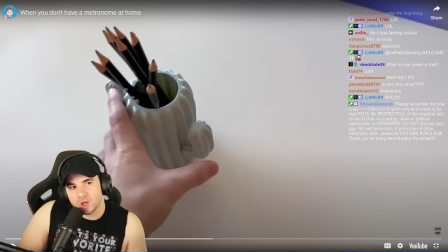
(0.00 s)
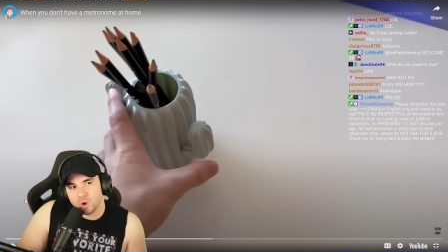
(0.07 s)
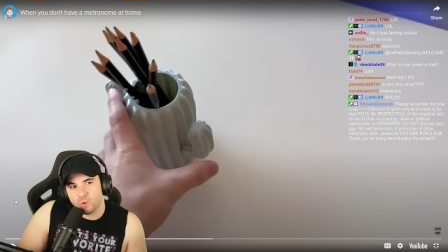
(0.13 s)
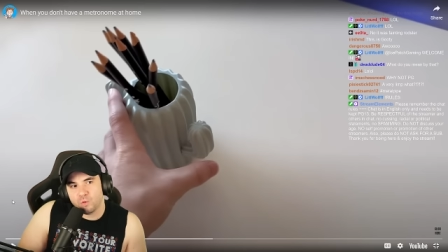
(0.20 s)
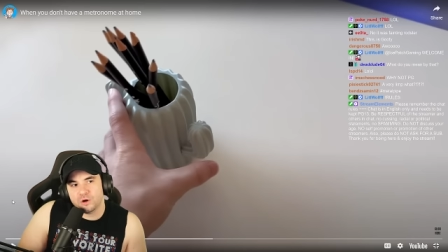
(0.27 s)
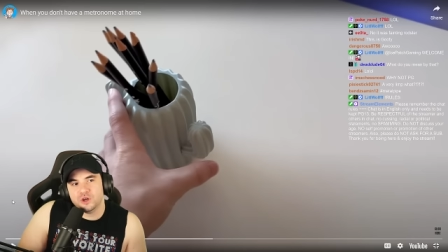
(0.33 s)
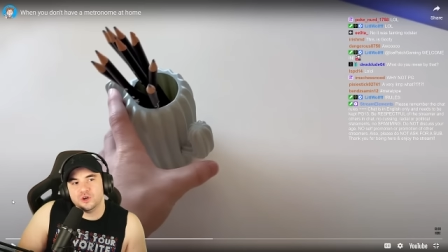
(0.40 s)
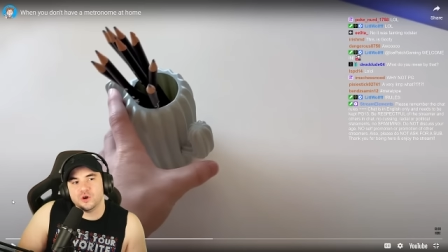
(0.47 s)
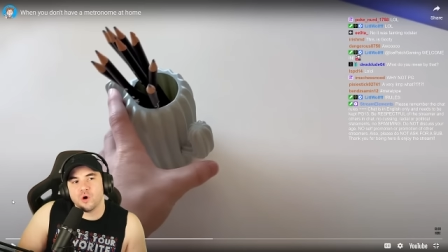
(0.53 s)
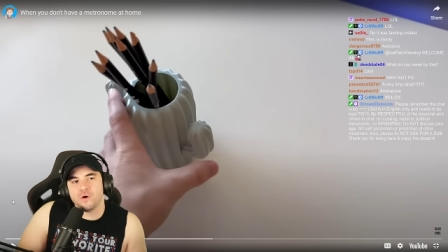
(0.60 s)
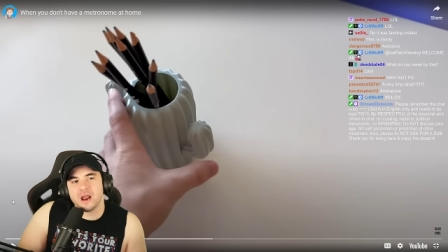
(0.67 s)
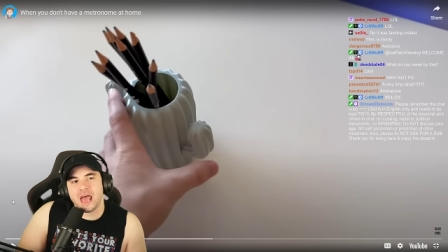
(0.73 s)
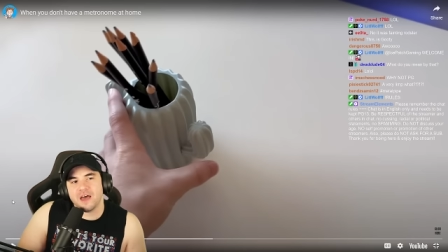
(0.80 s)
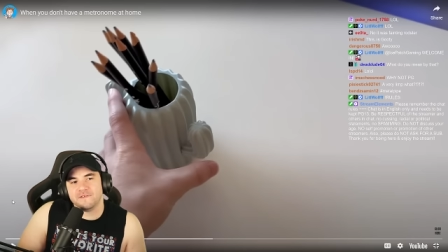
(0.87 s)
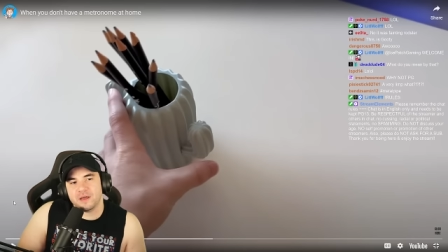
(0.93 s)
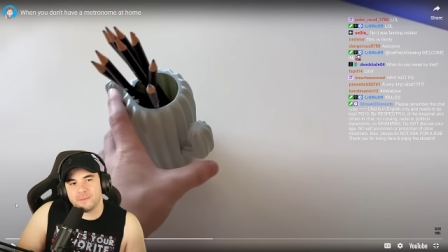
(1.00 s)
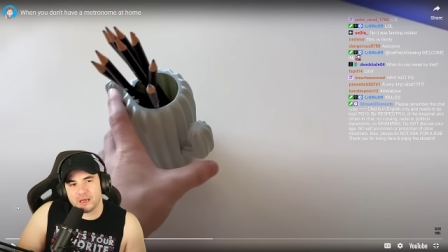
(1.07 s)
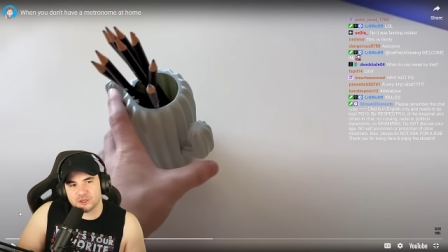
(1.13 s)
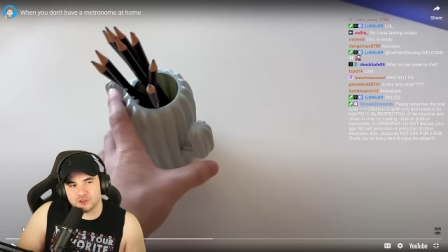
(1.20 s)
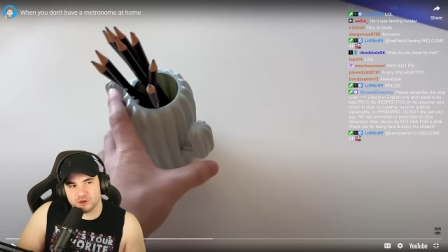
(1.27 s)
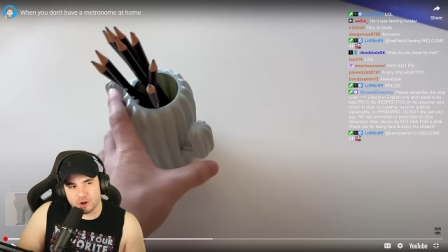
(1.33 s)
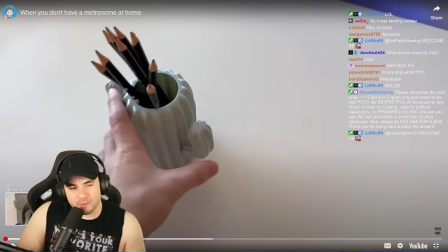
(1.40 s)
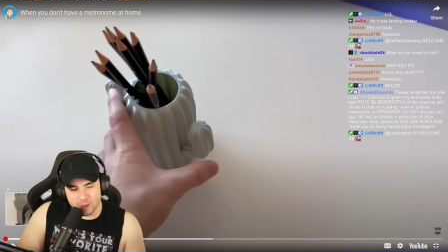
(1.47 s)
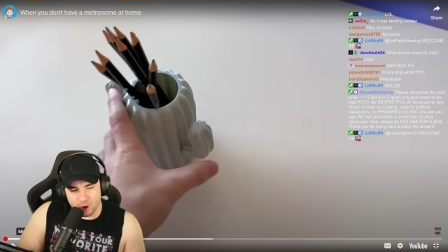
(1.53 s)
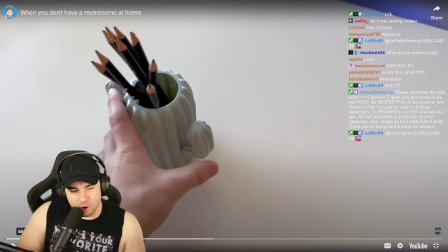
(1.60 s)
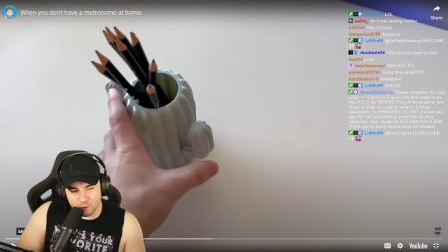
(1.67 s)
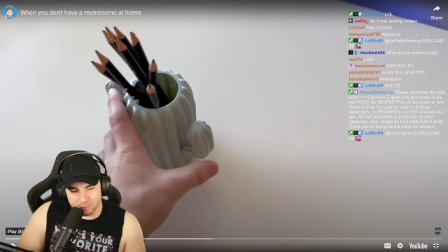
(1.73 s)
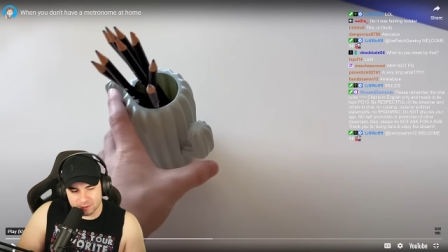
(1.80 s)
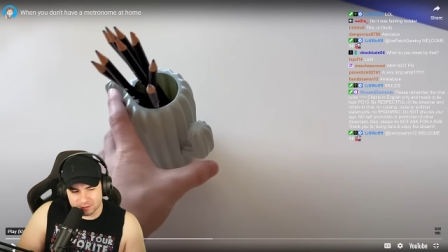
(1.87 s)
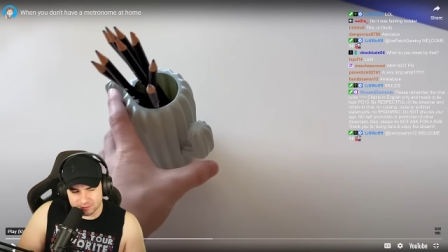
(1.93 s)
When you don't have a metronome at
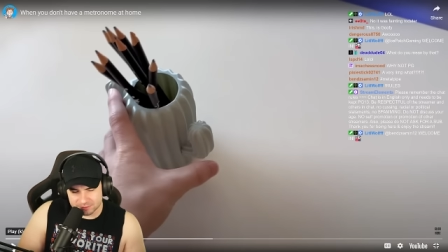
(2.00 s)
home.